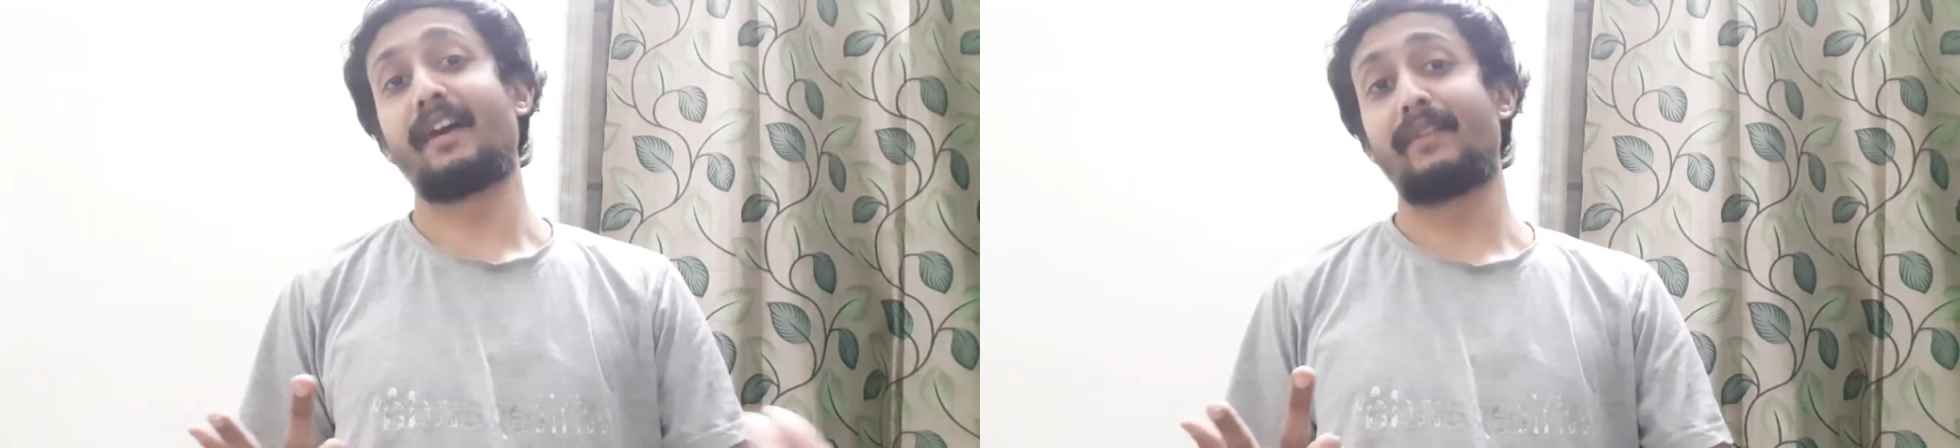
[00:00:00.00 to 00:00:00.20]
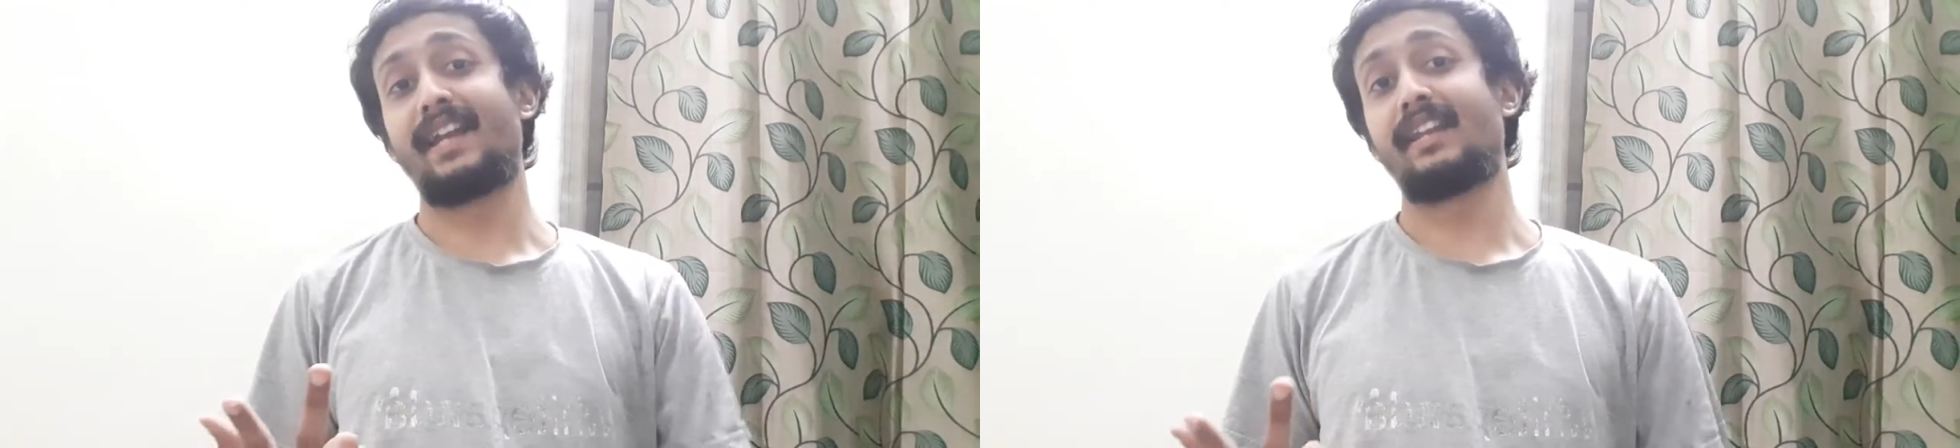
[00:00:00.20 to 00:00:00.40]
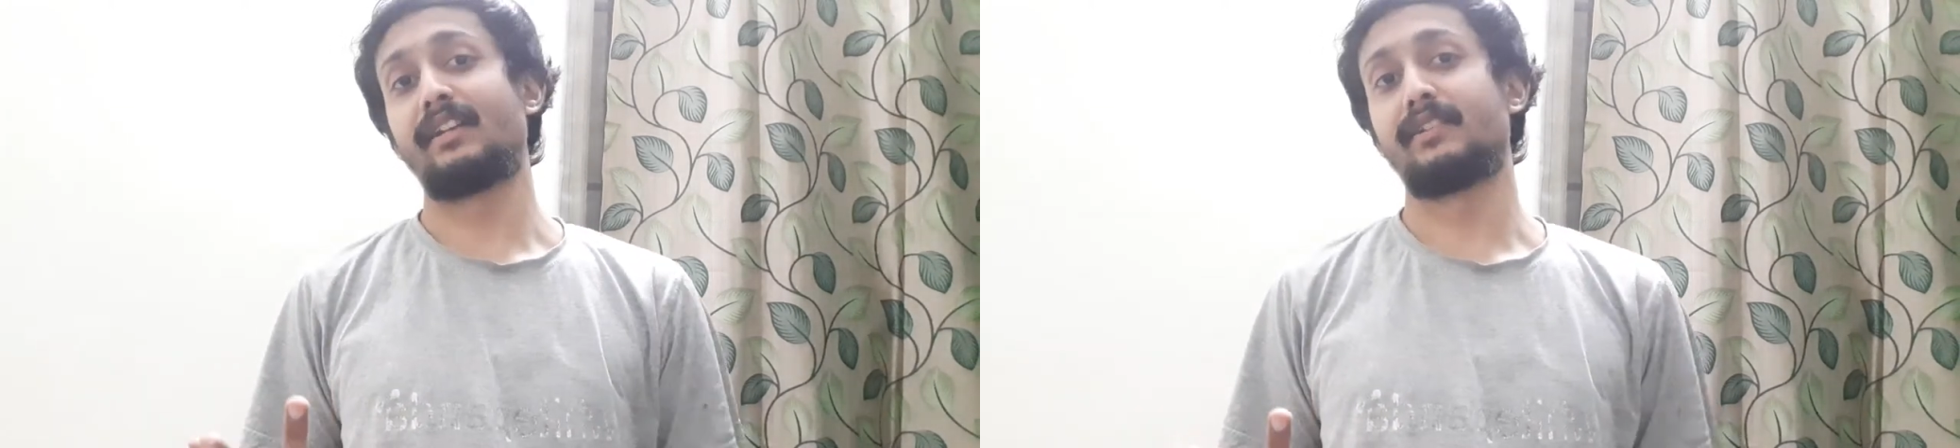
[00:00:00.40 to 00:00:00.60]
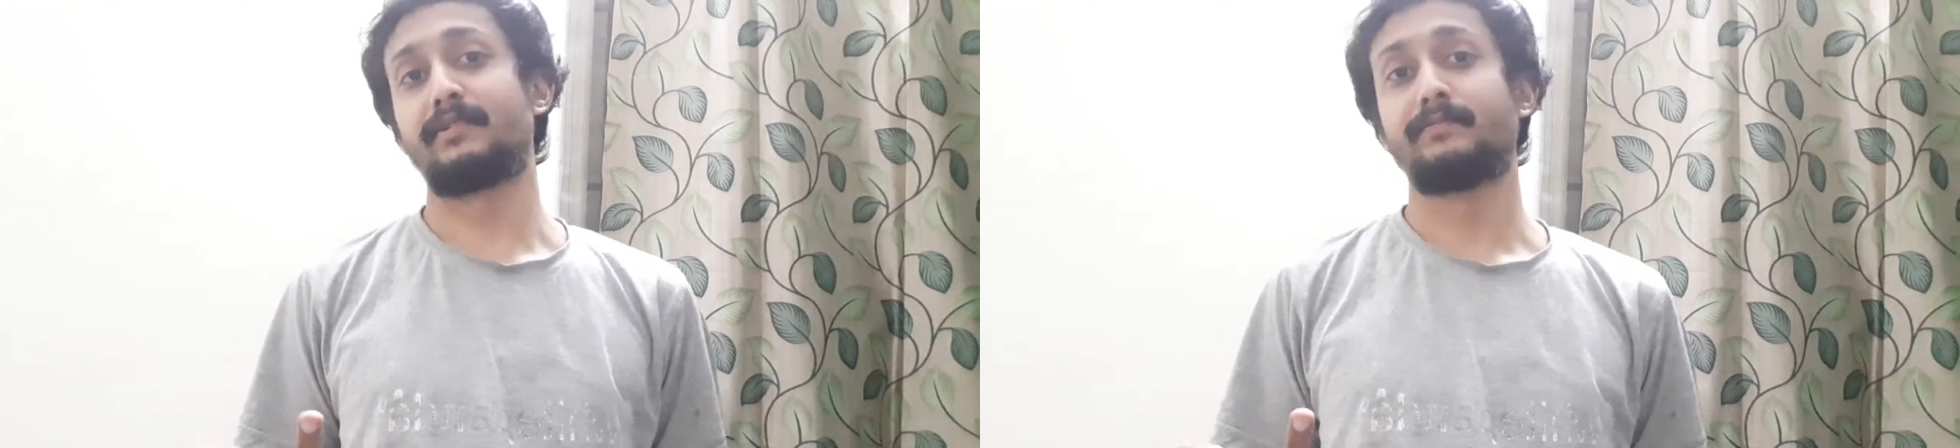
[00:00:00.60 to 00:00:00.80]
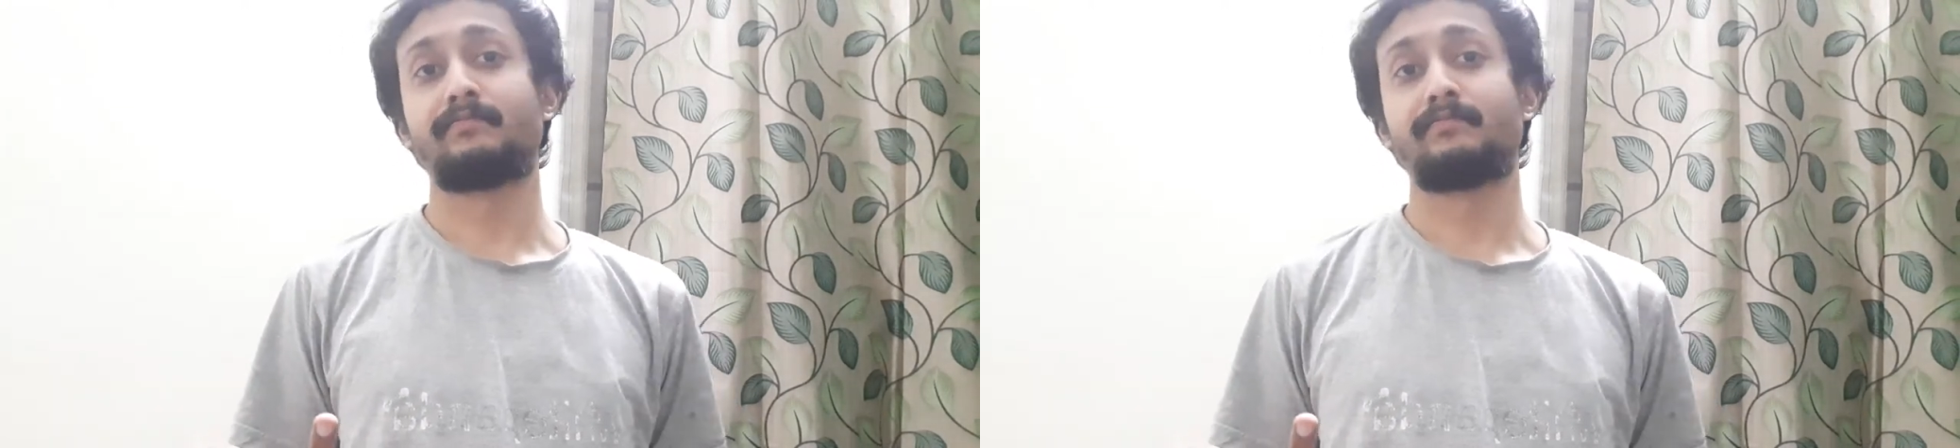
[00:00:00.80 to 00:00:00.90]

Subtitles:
avail